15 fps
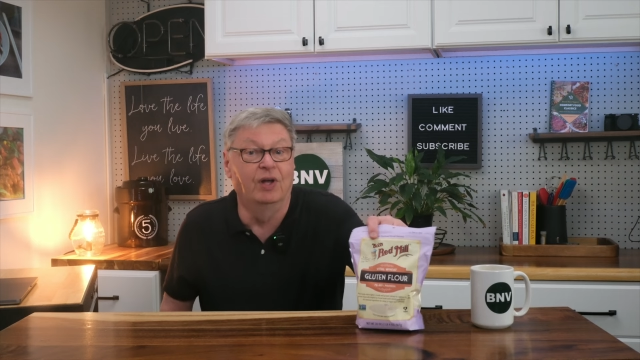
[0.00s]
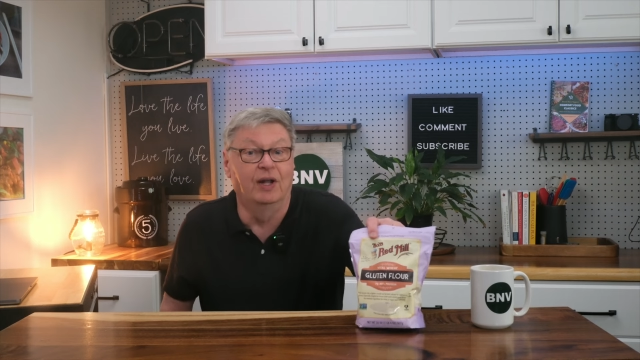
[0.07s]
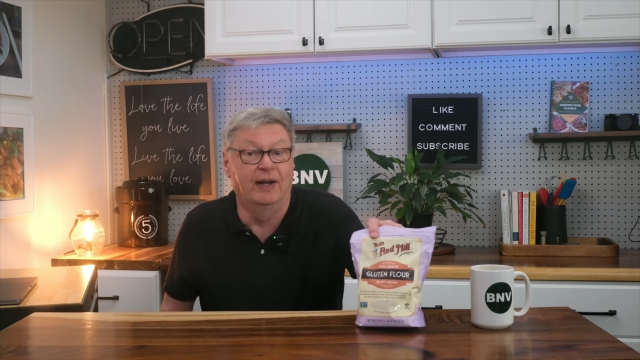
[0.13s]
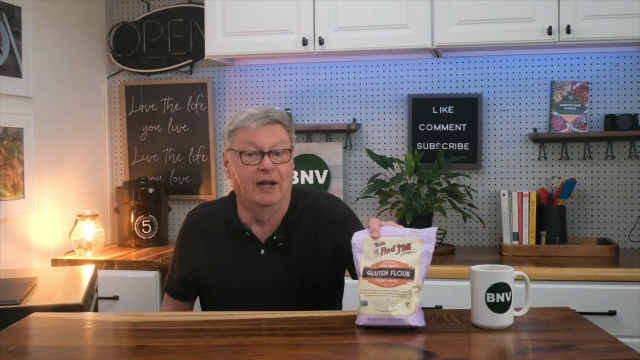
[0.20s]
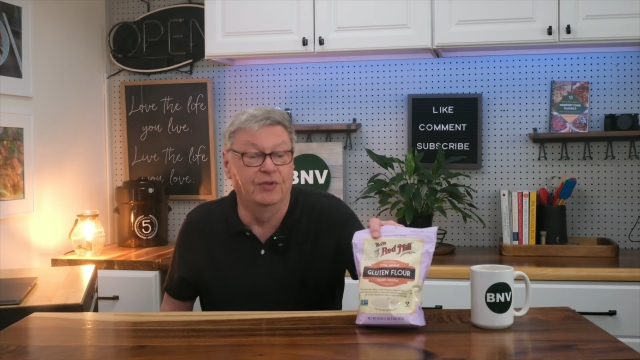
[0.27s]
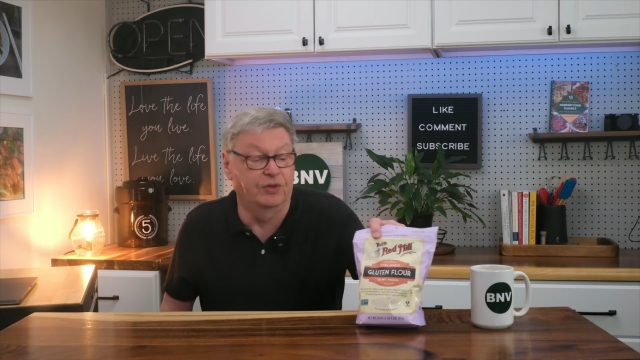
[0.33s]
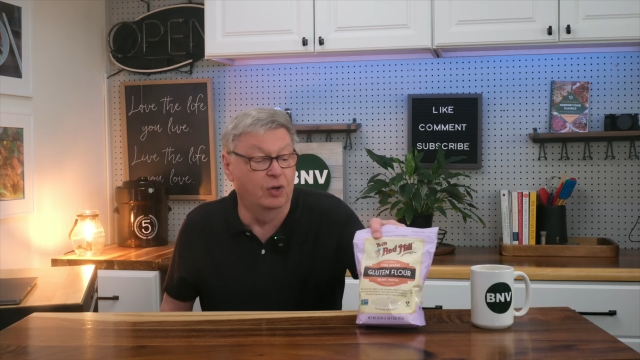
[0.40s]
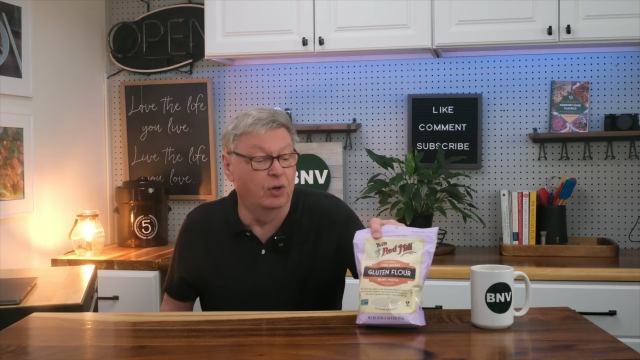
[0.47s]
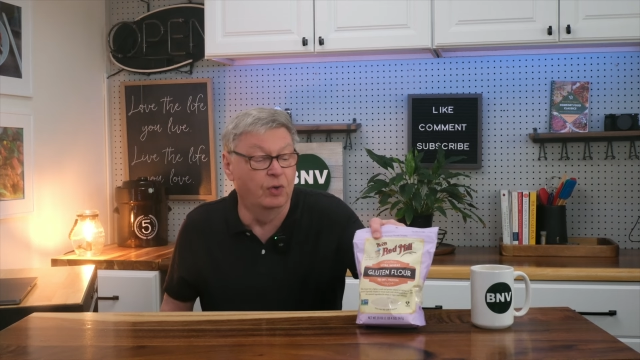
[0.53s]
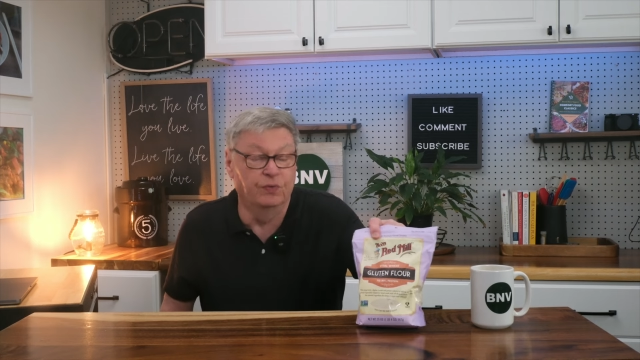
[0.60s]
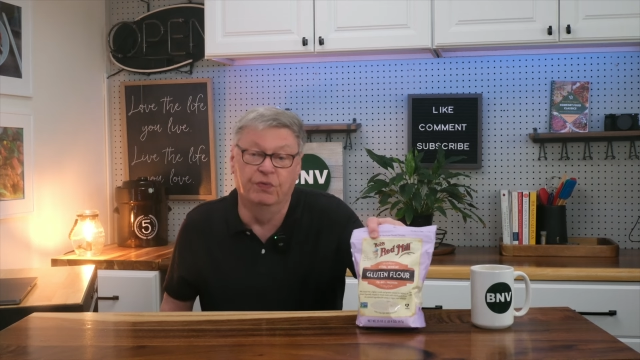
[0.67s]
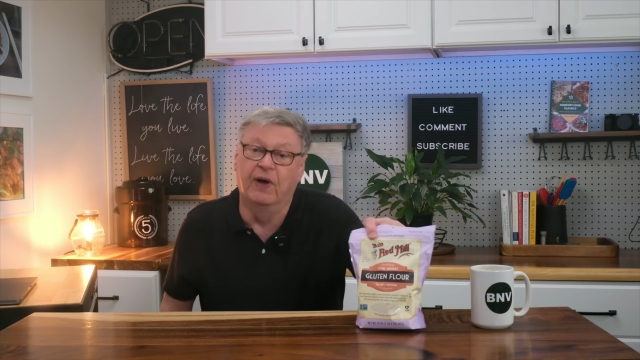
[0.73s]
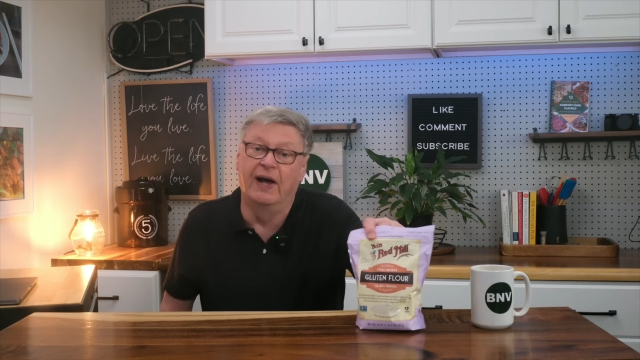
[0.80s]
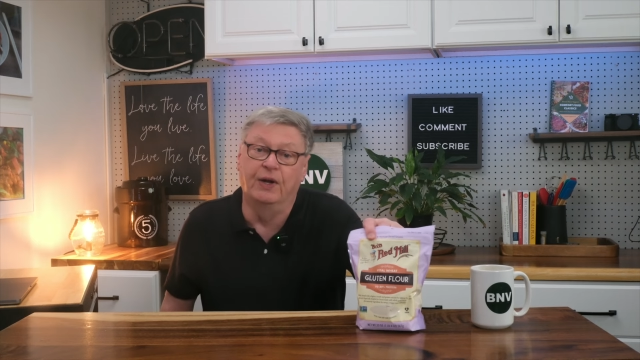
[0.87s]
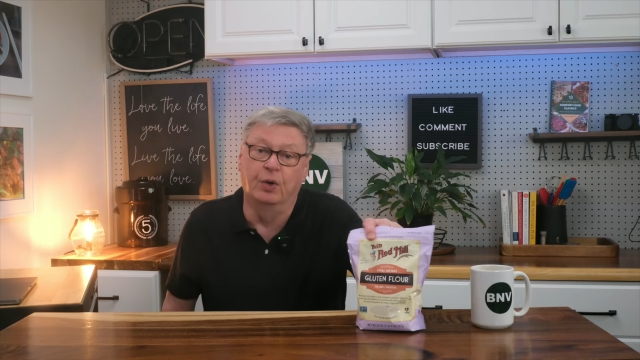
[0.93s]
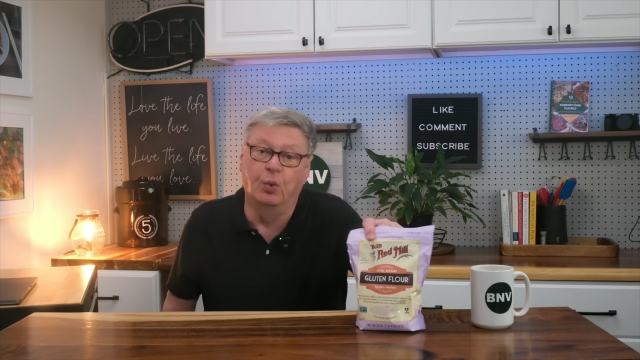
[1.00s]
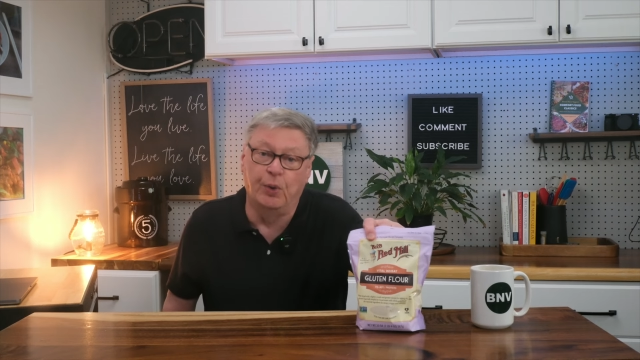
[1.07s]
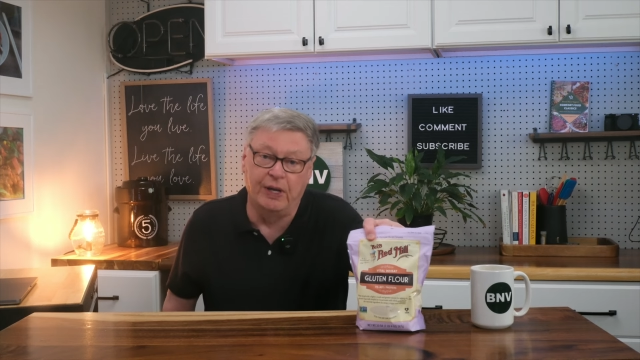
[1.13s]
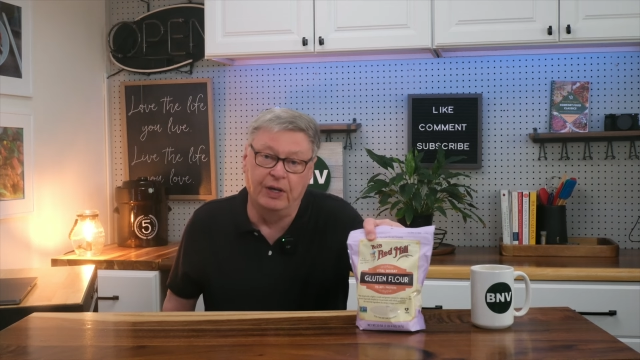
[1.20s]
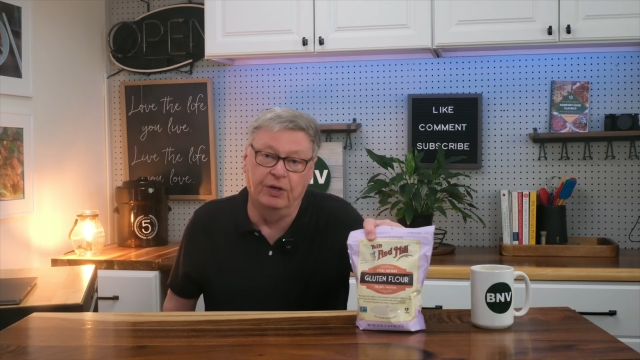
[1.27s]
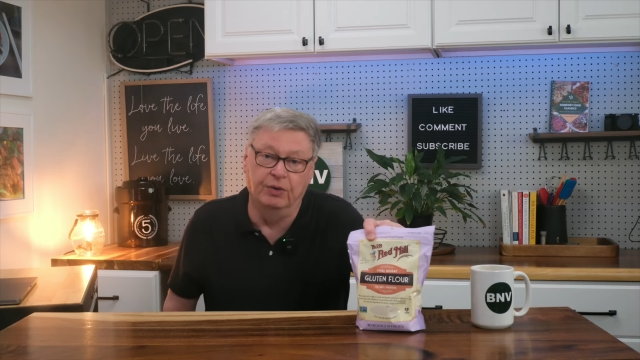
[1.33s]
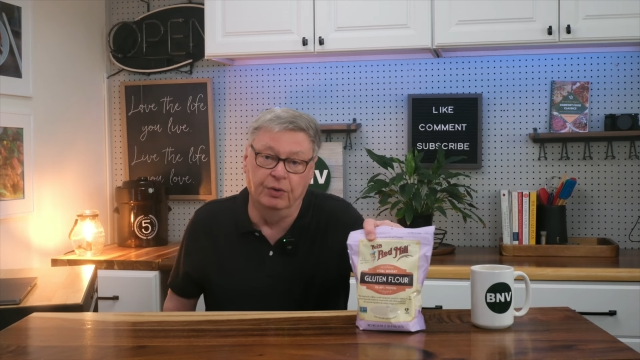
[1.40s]
and that's called vital
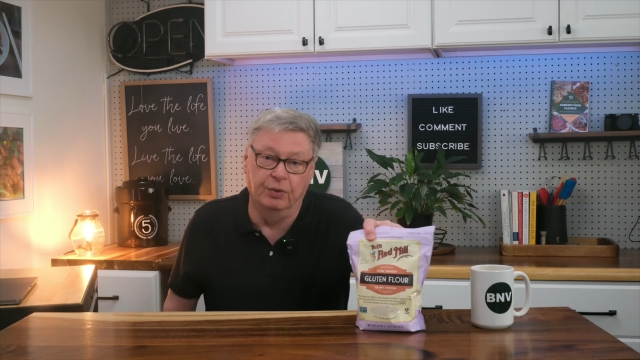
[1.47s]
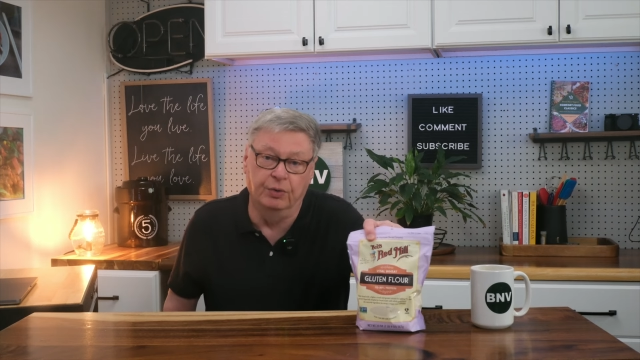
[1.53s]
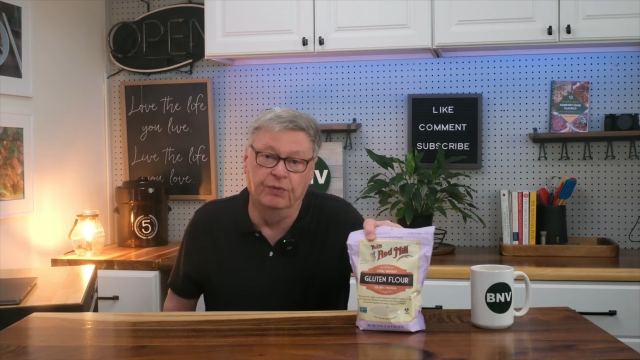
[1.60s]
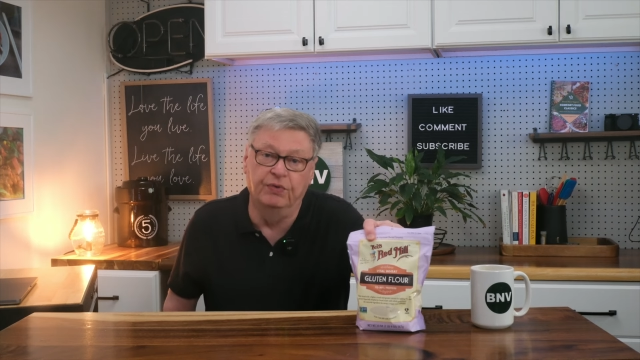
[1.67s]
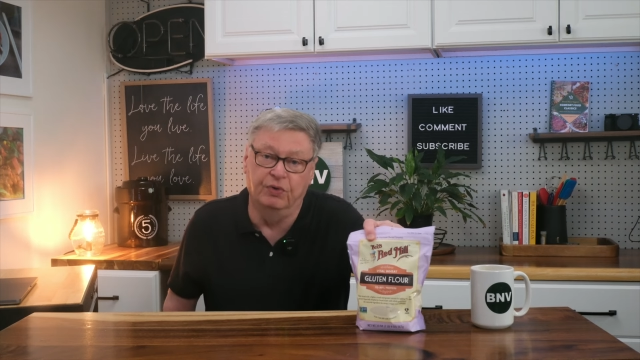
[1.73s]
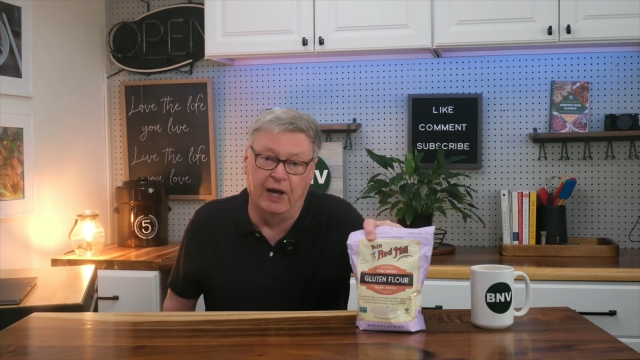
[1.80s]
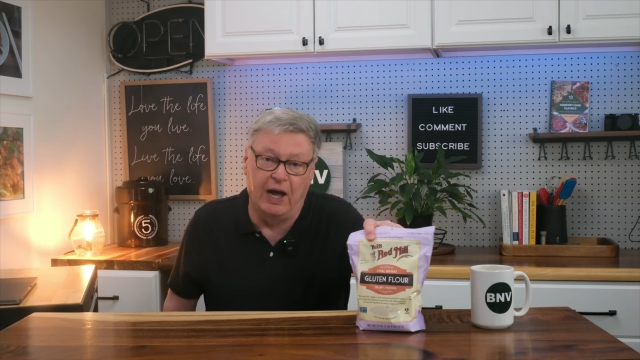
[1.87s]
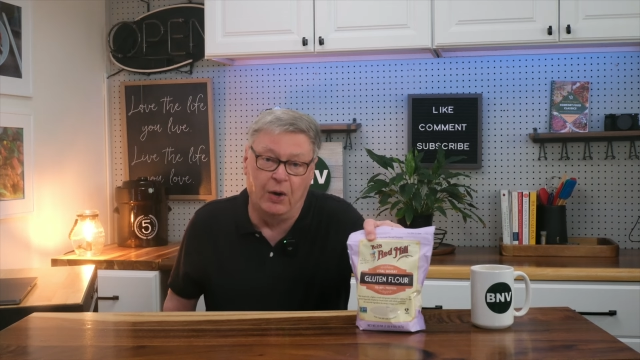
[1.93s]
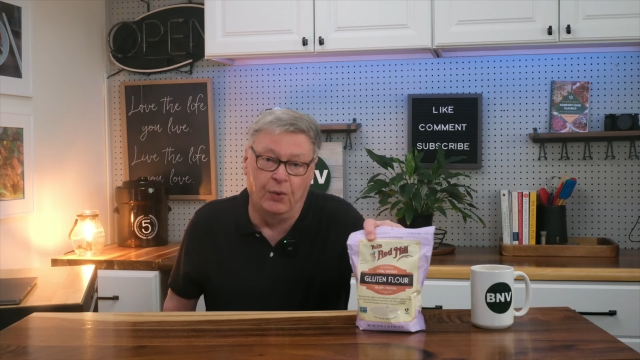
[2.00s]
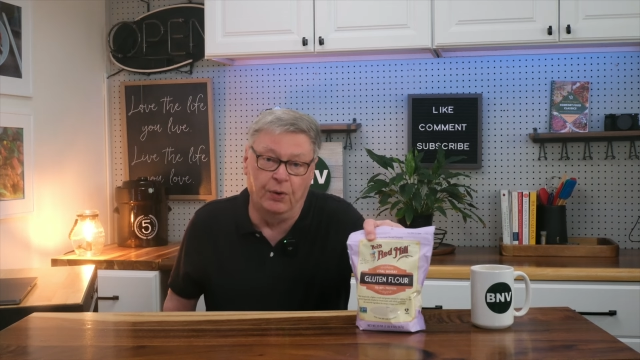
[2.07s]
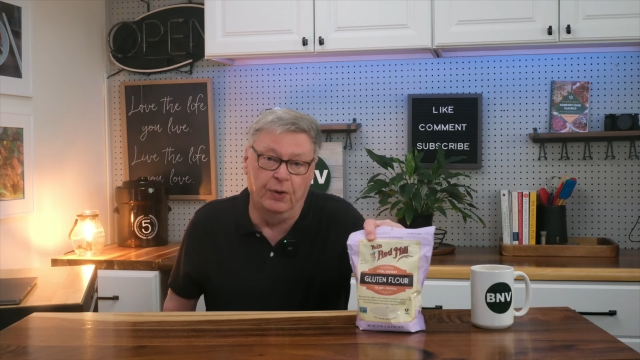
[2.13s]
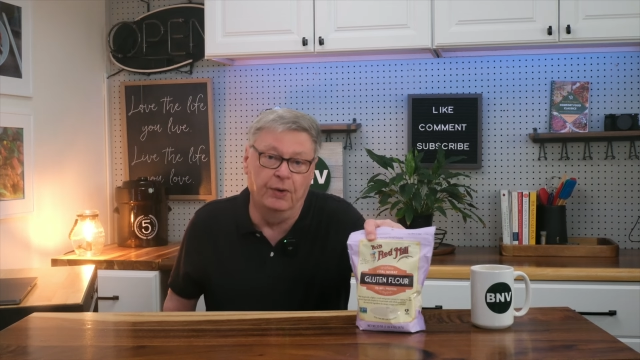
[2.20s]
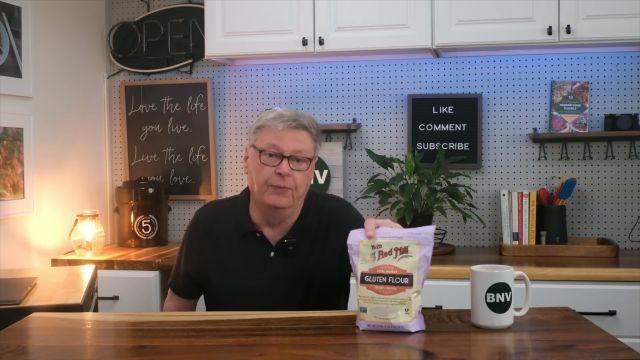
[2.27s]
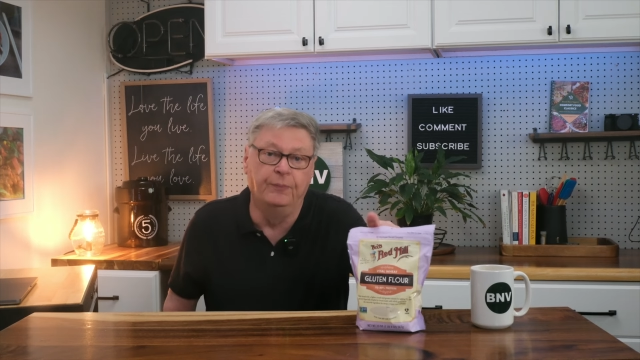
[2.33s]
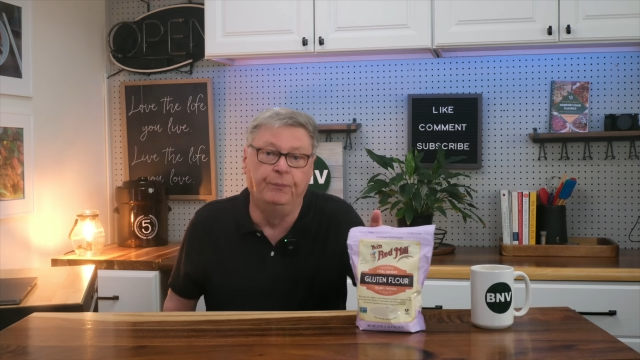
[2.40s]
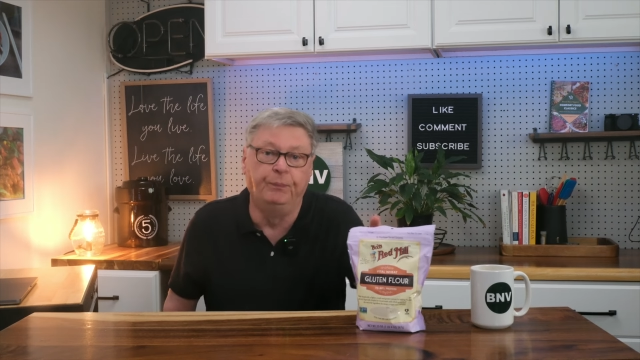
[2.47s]
wheat gluten flour.